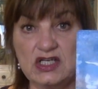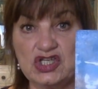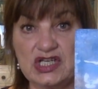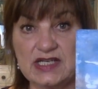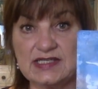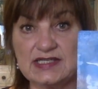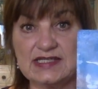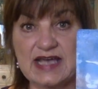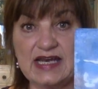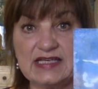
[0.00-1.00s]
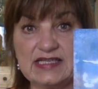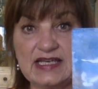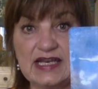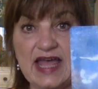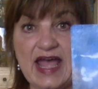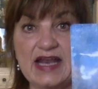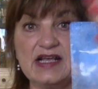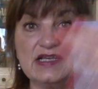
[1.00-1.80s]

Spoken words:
She has decided to let